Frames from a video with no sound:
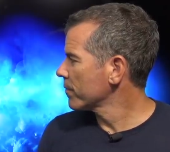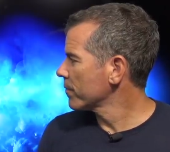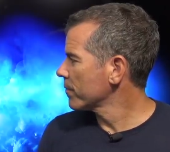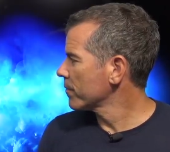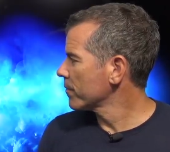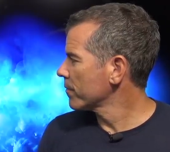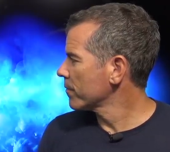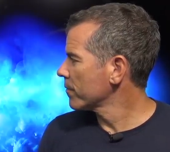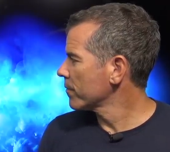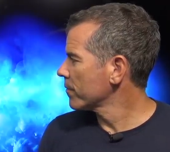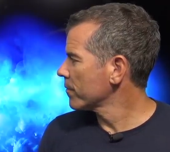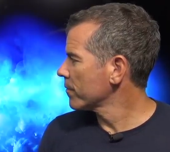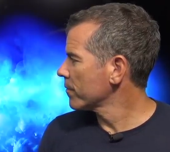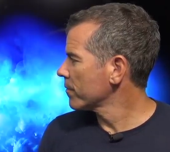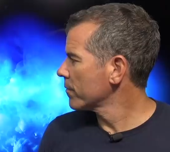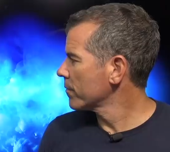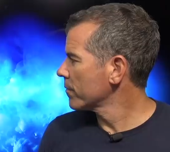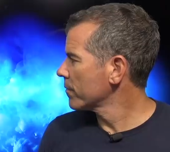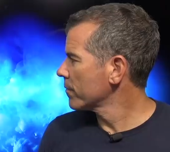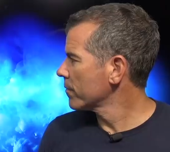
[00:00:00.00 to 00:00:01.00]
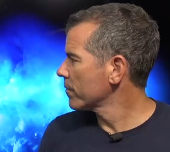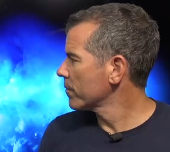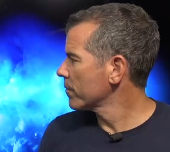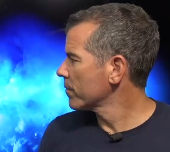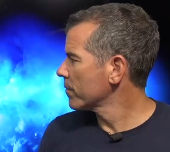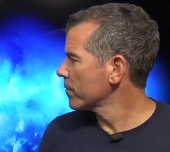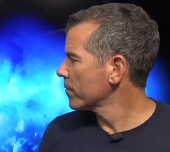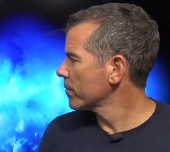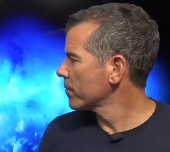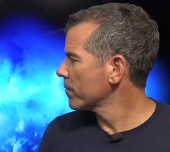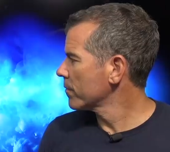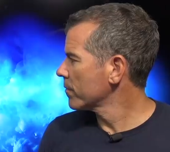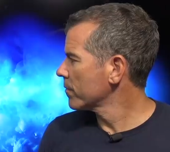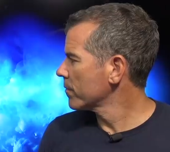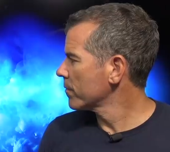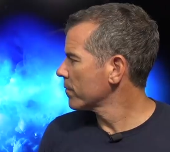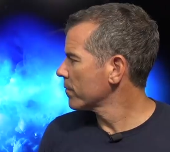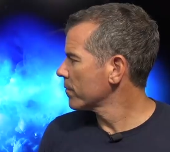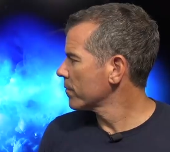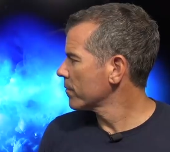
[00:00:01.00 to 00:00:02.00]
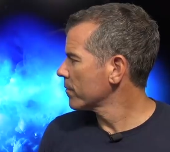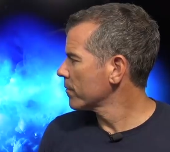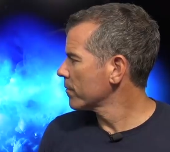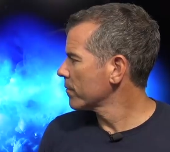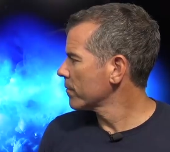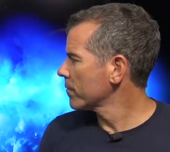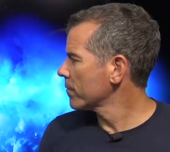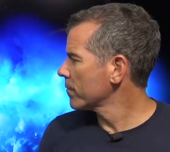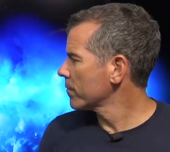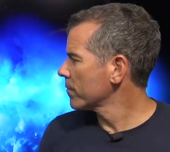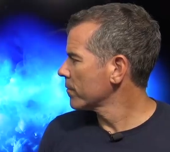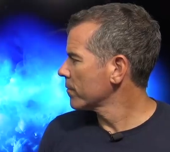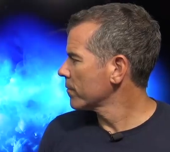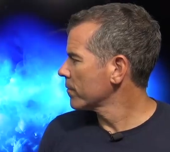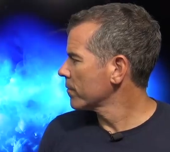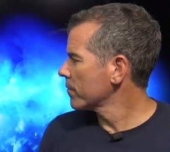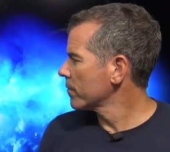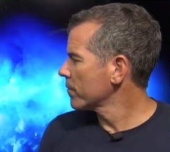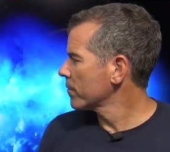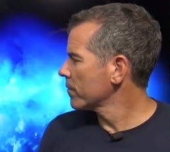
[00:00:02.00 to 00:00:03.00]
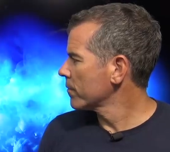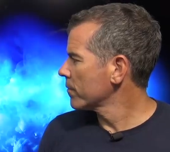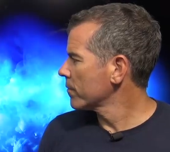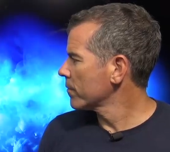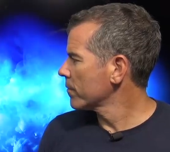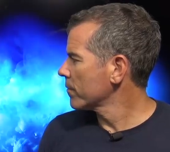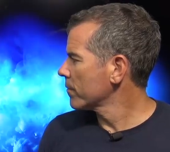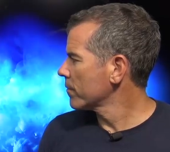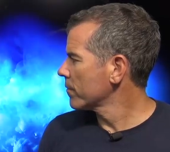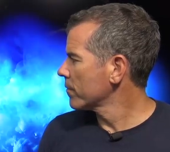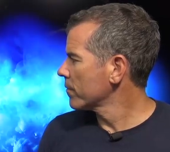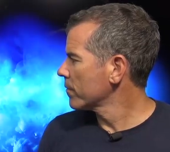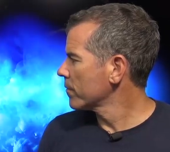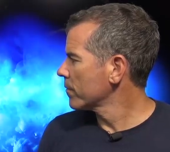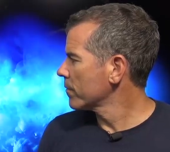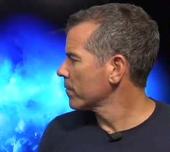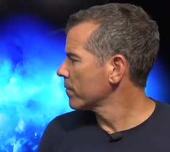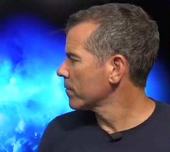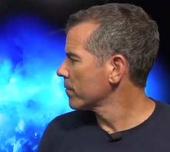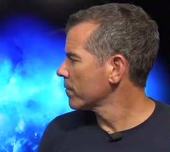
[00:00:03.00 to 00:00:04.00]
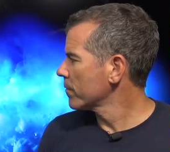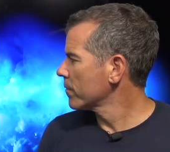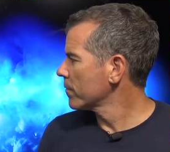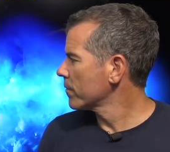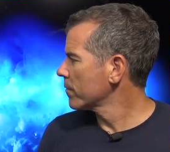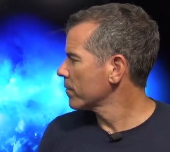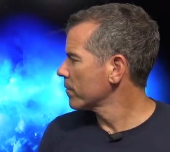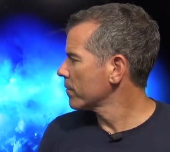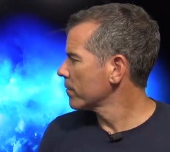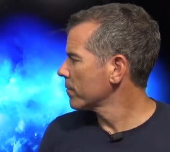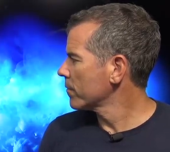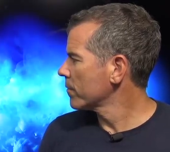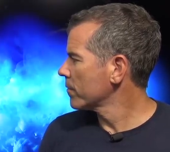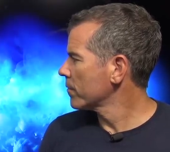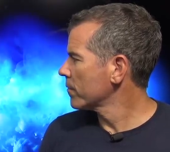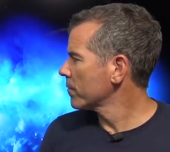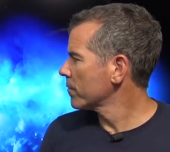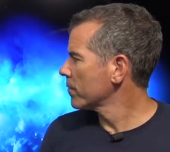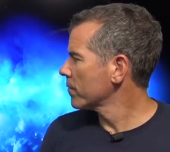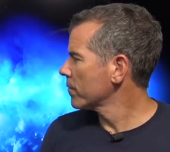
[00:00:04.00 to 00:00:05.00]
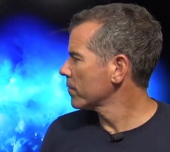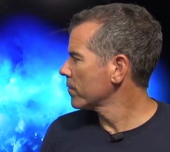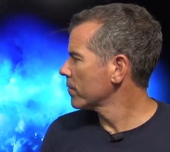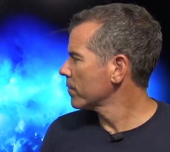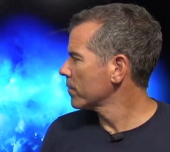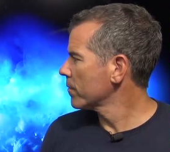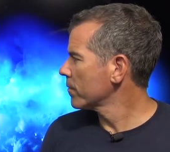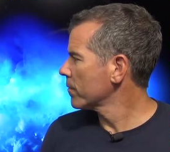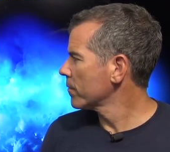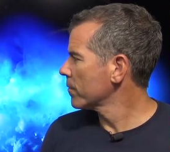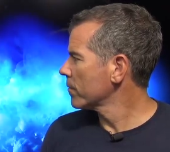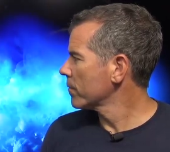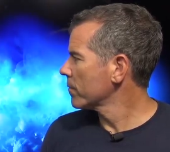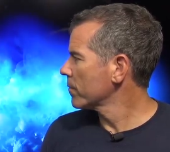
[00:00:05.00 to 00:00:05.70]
Nothing is said.